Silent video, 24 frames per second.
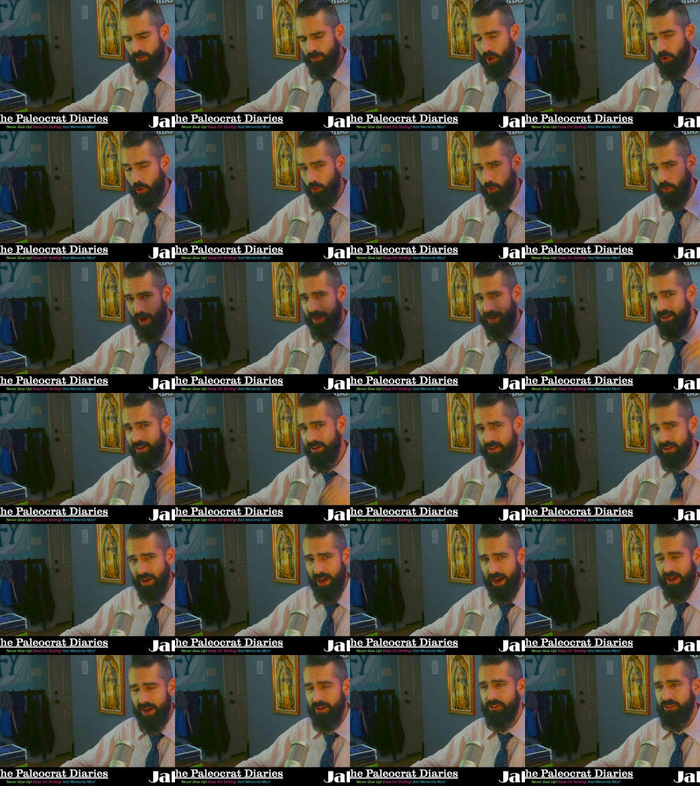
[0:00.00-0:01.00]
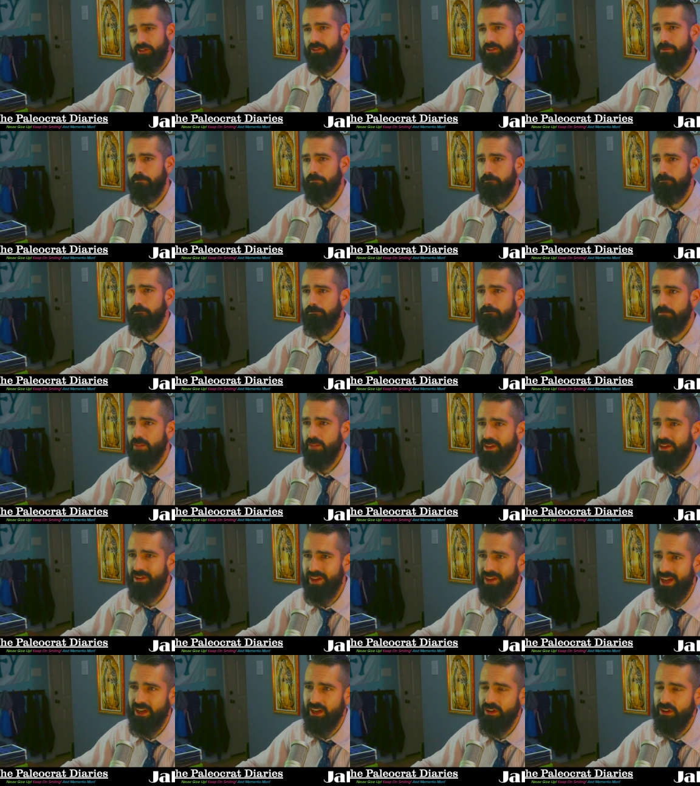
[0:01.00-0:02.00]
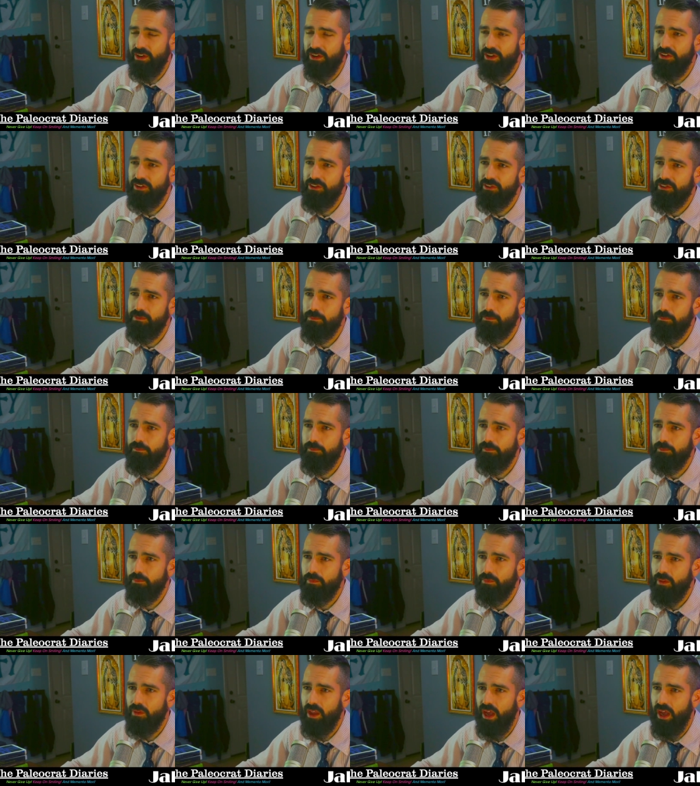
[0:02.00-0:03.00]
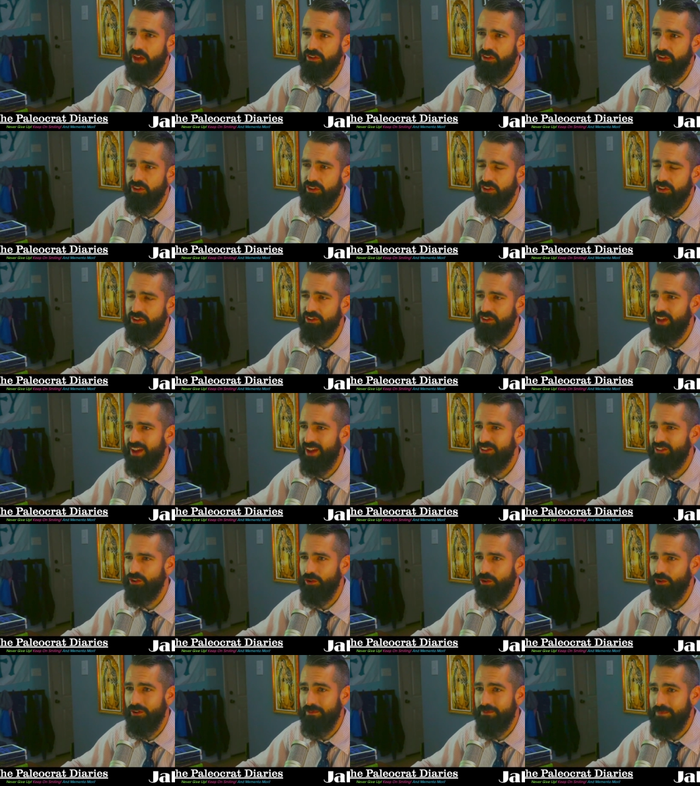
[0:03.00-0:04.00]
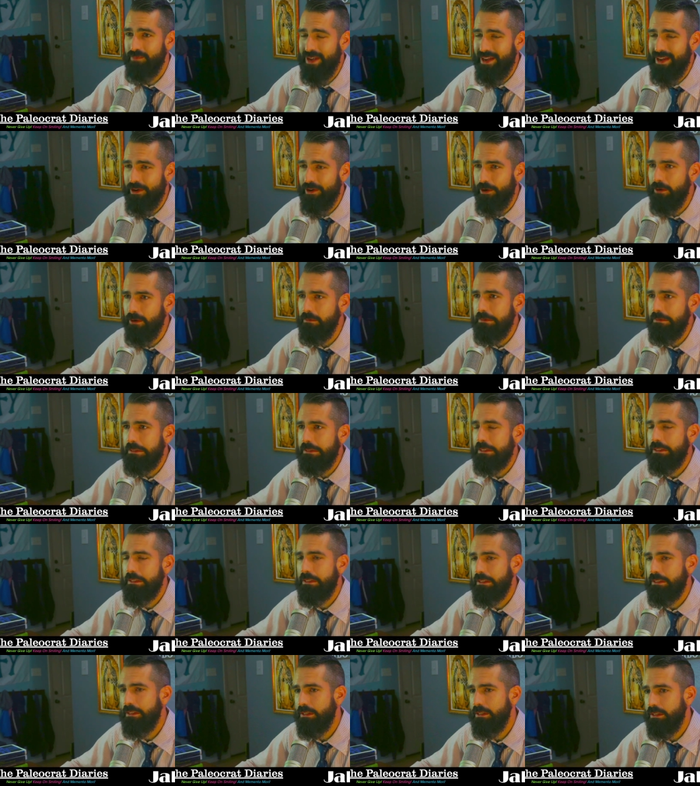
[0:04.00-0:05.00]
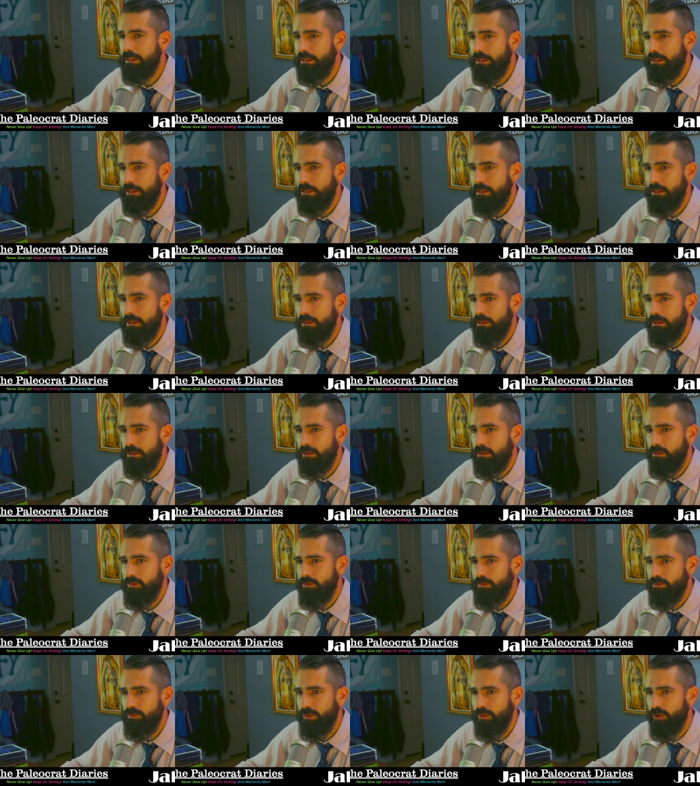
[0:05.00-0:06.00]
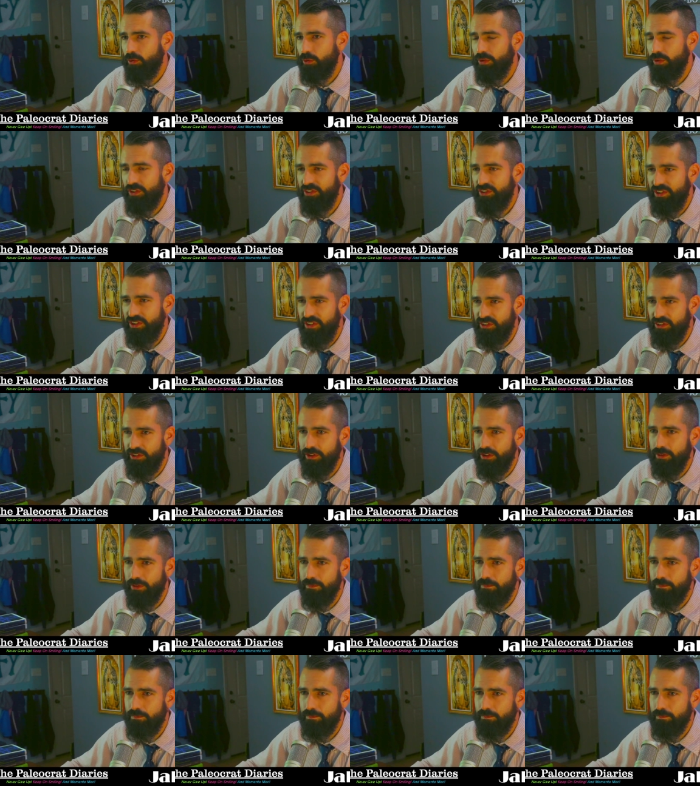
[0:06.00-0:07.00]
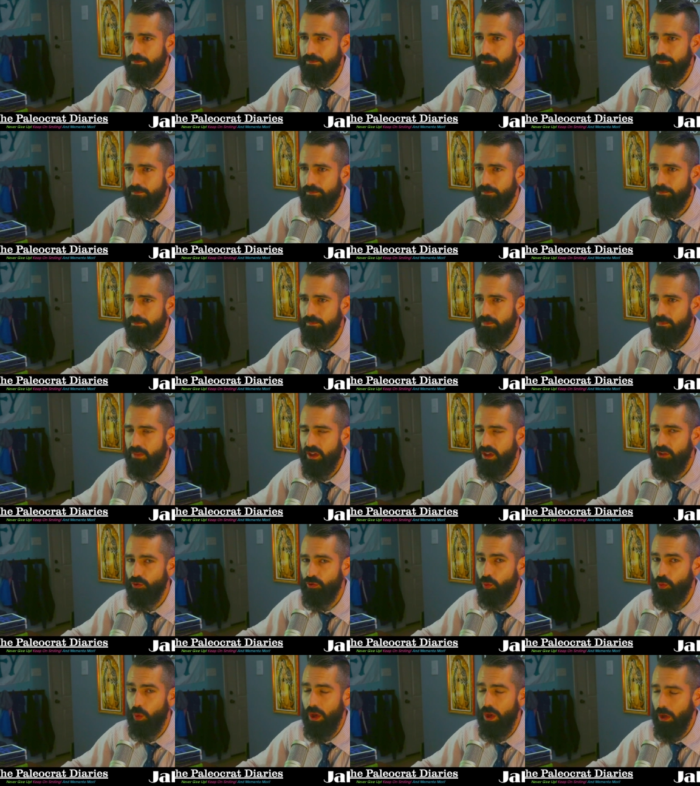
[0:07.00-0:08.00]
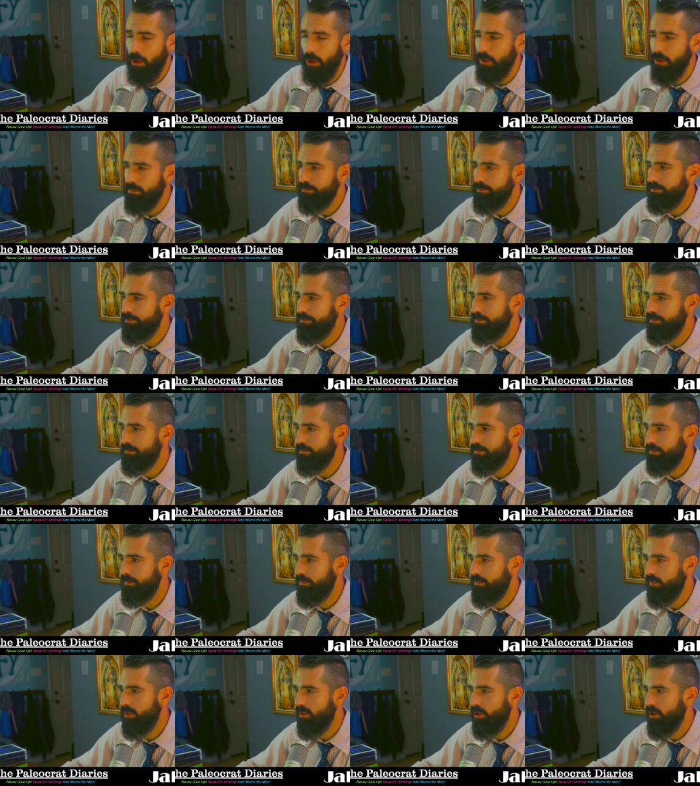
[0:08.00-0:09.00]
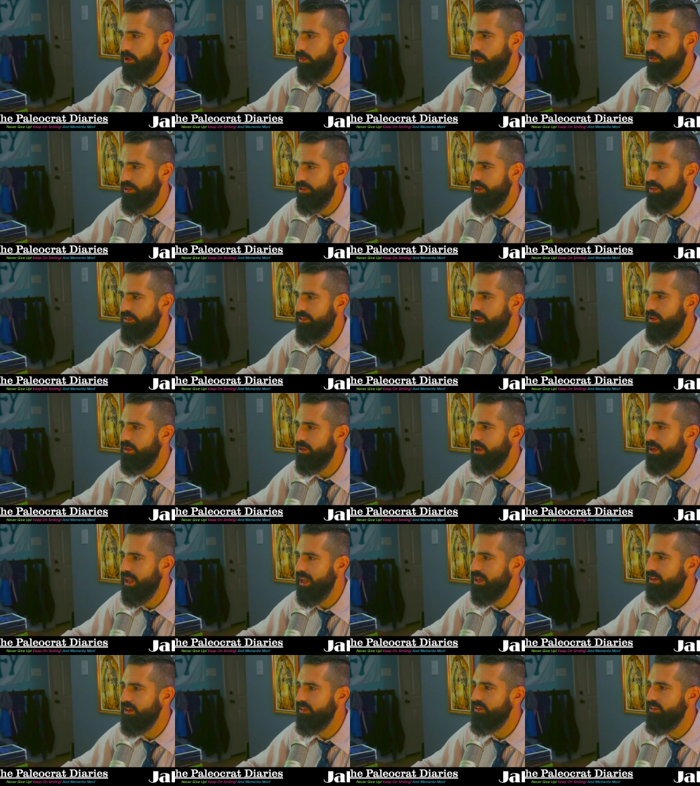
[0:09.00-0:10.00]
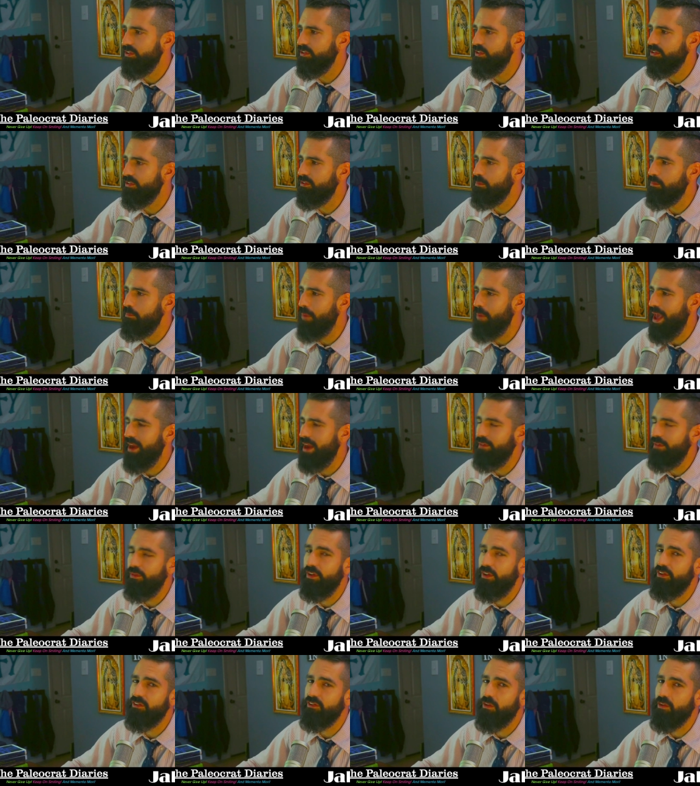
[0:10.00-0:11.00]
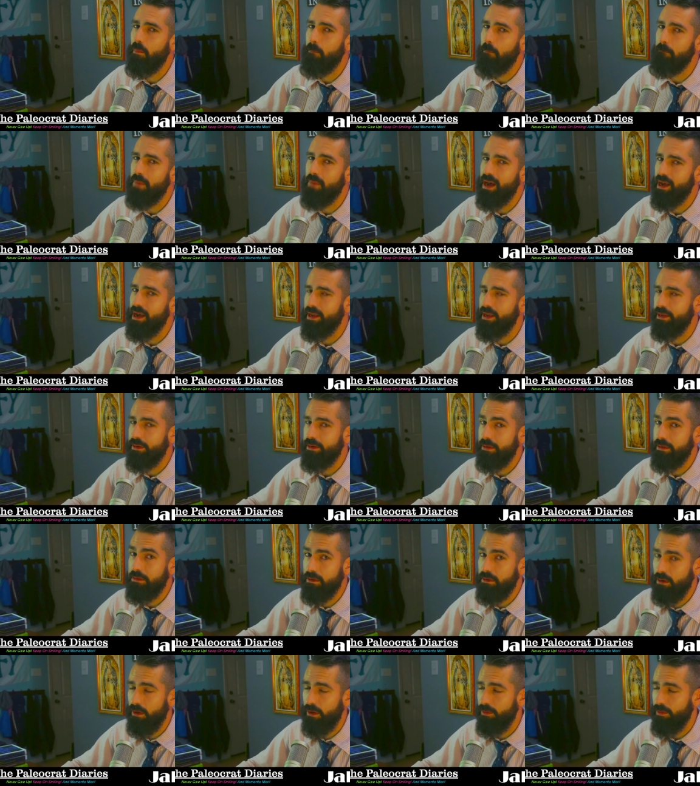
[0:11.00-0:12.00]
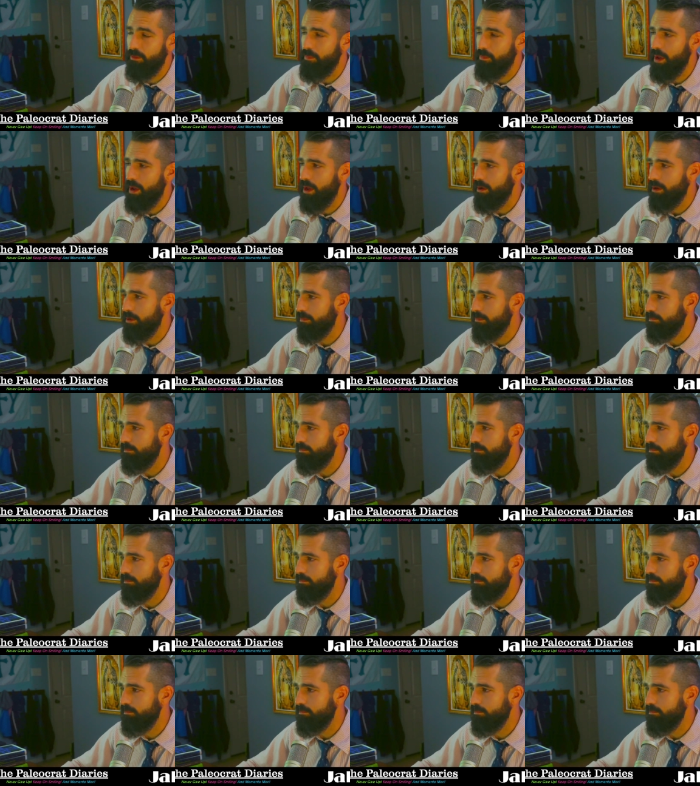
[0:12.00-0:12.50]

recognized Nicholas as successor of Peter, but resisted his will, resisted Nicholas's manifest mind on the matter.